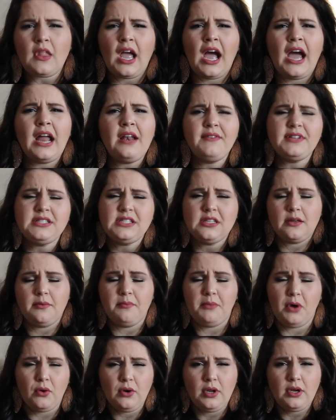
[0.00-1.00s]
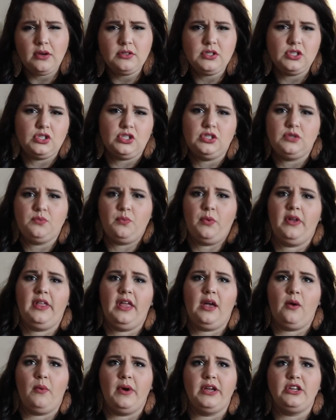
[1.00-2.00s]
kind of as a kimono, so just wear
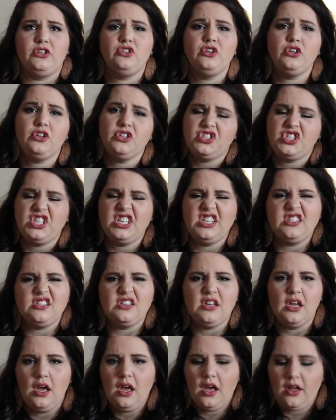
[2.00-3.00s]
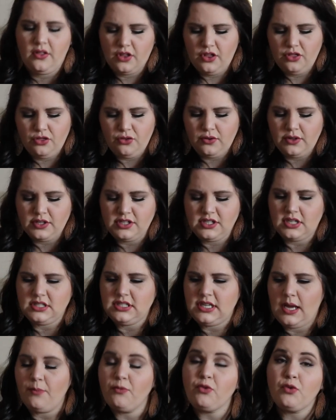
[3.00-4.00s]
like a white shirt, jeans, then throw this
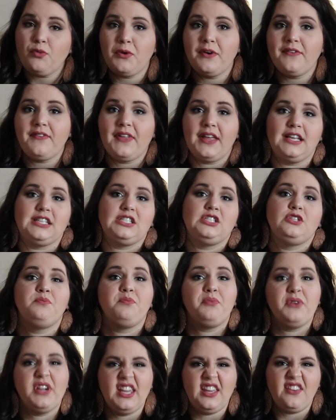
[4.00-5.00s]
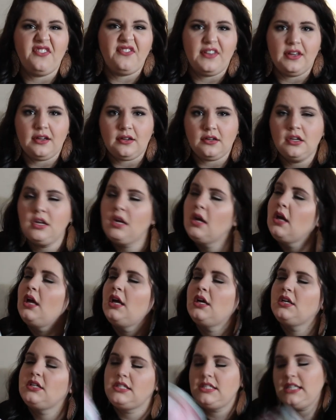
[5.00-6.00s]
on top for more of like a springy feel.
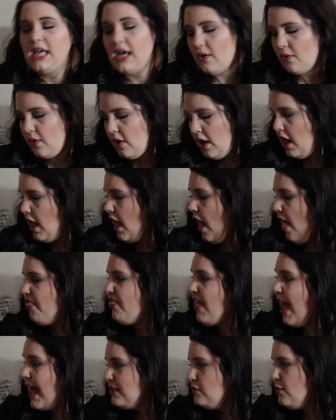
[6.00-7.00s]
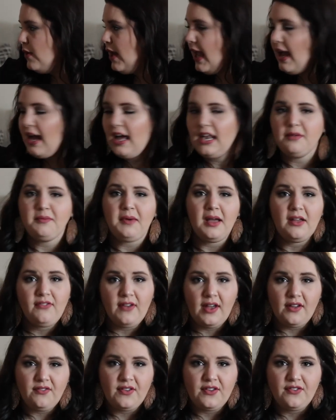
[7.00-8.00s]
So that's what I got in my
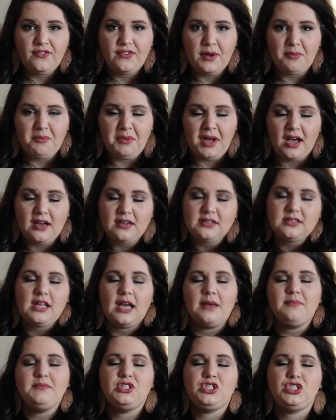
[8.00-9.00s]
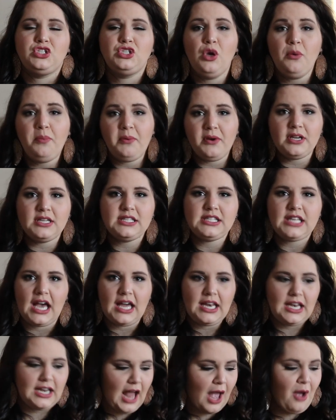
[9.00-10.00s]
FabFitFun box. I'm super
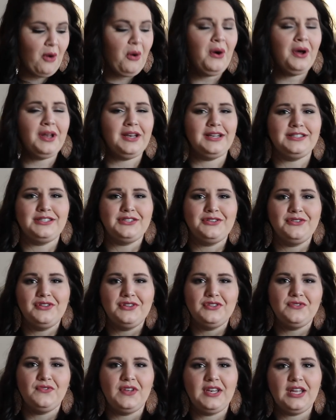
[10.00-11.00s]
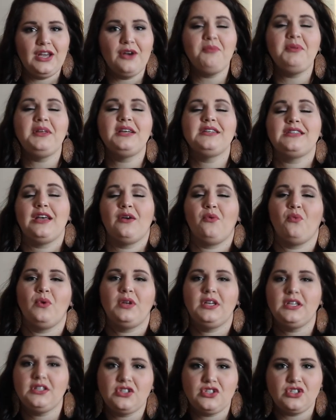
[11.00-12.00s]
excited. I wanted to do this video because I
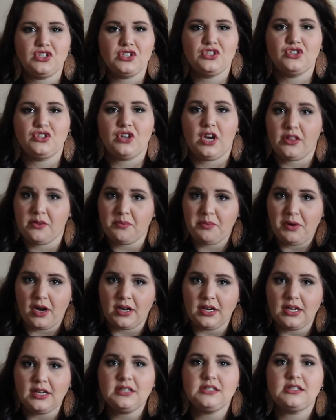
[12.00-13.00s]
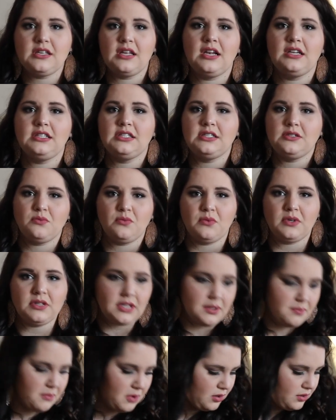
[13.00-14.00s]
wanted to just try the products and I didn't
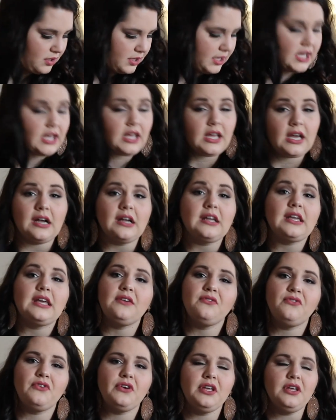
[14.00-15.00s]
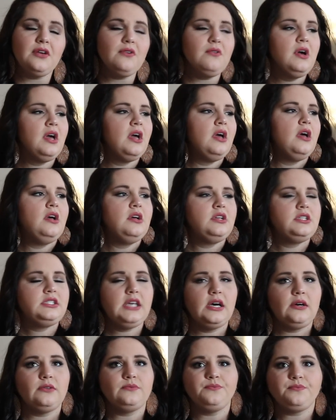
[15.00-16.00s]
want them all looking gunky for you.
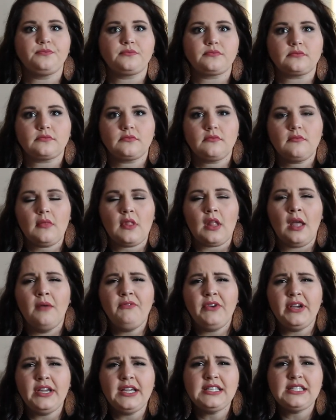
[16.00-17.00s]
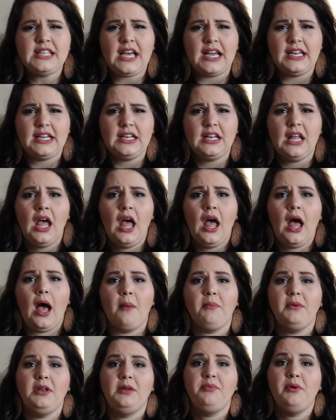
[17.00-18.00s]
So I'm very excited.
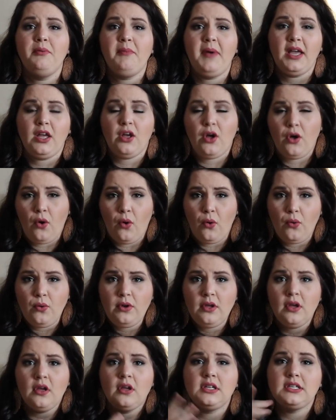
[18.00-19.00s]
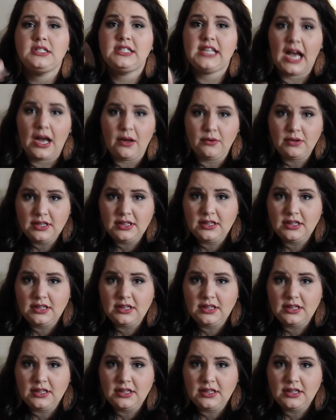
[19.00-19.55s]
I'm gonna put my code down